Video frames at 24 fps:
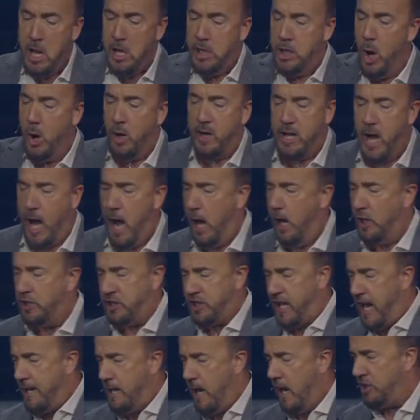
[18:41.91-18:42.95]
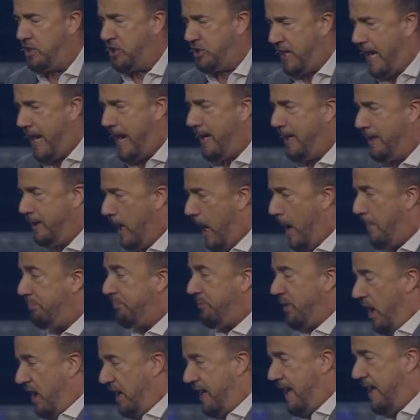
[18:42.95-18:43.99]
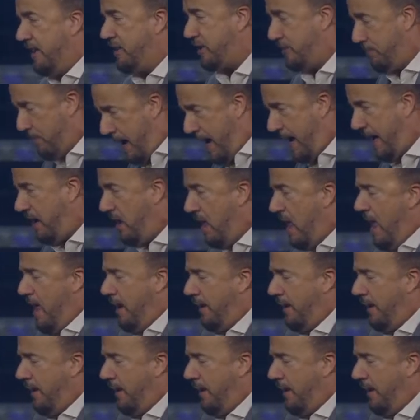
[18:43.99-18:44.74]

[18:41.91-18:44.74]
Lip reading: your gods cannot stand up against me.